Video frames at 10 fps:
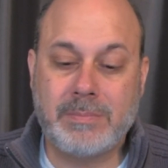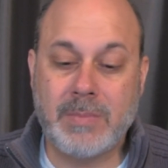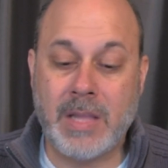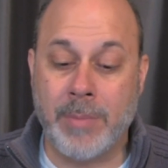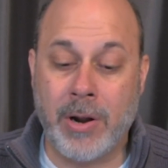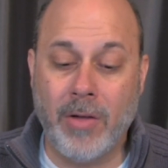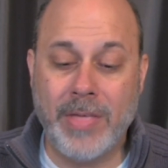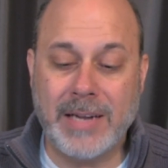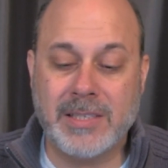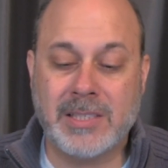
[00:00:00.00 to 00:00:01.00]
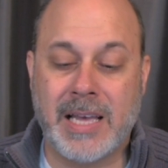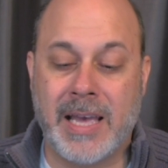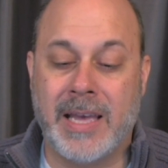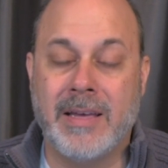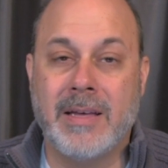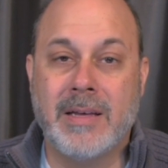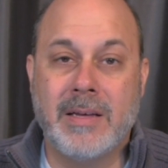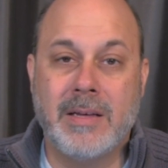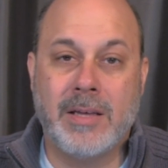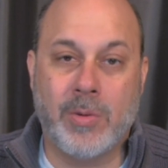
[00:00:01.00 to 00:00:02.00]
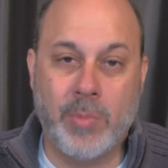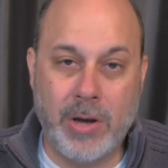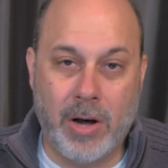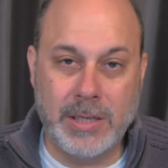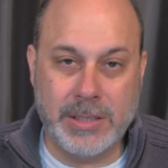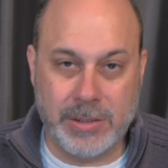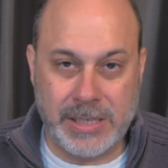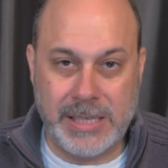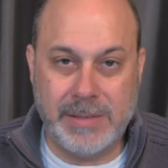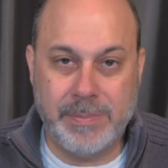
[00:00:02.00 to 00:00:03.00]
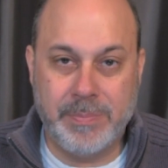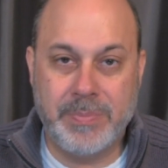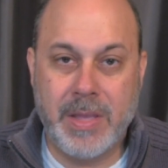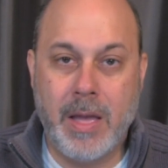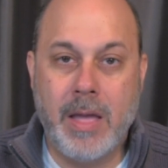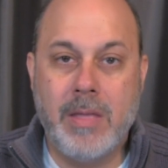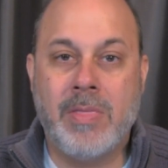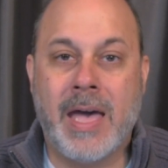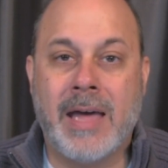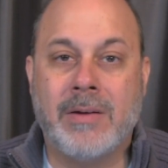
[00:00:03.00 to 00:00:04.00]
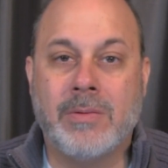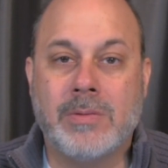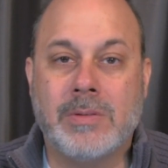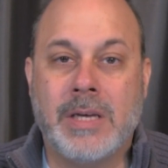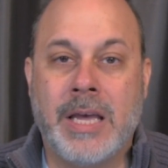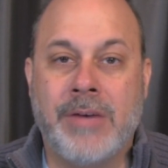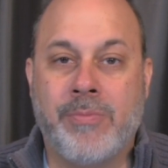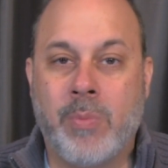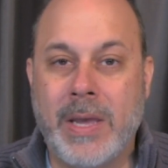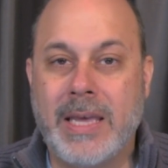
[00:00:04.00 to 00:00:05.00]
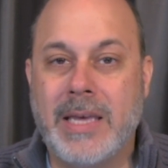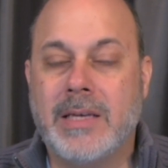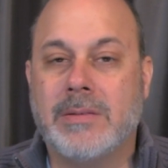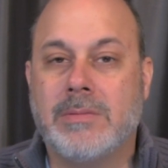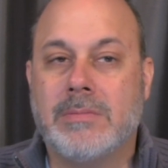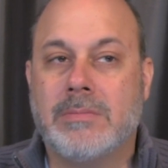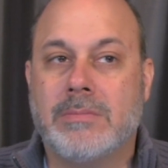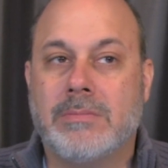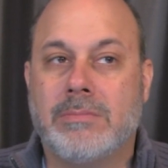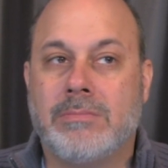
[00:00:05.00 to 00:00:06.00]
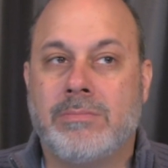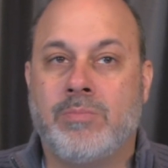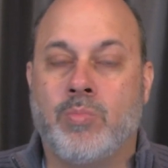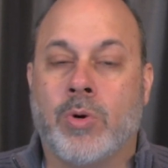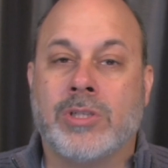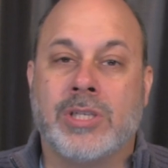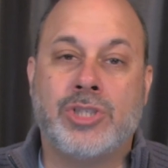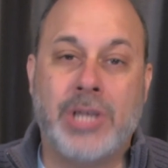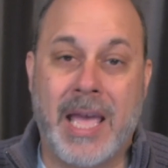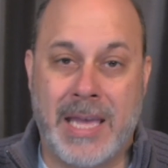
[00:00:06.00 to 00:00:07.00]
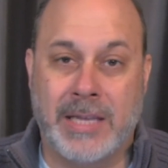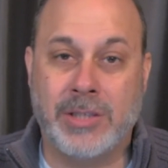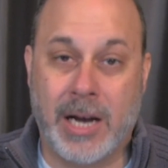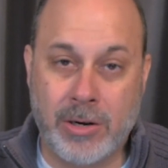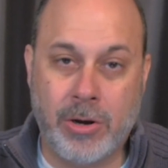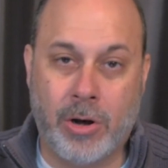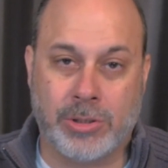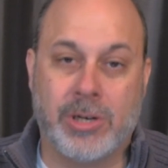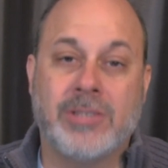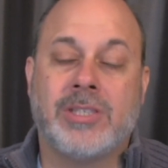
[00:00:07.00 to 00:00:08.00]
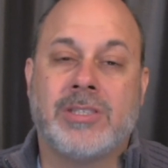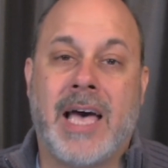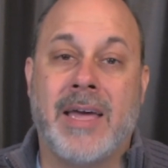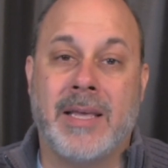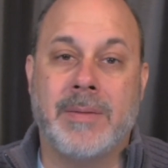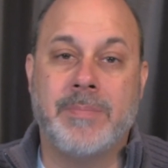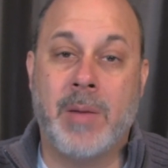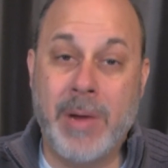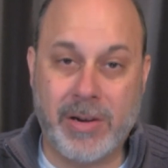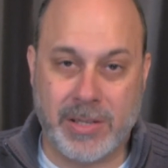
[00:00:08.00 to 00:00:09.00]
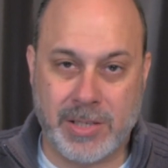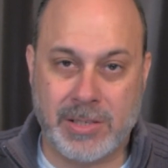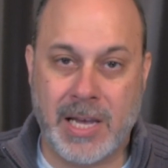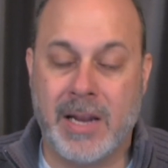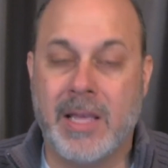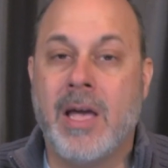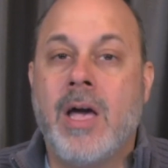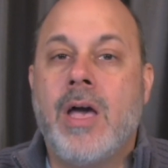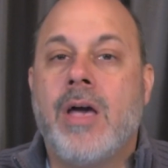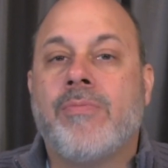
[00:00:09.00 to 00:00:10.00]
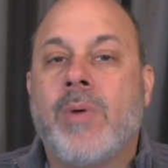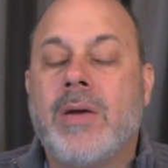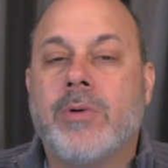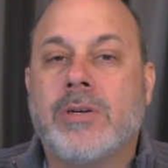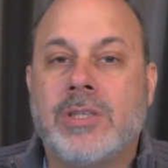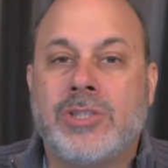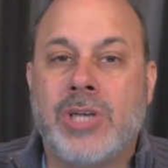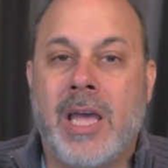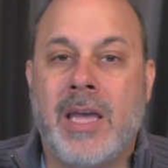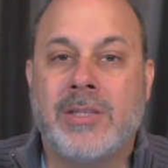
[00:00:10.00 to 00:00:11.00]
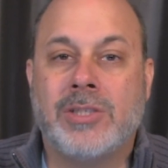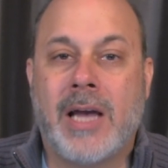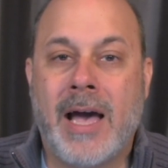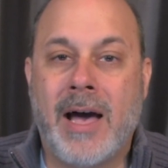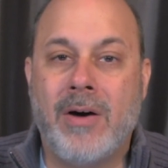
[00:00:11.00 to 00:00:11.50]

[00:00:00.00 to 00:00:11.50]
But all that to say, can we all agree that if we were to change our culture, our society, American society, if we were to change how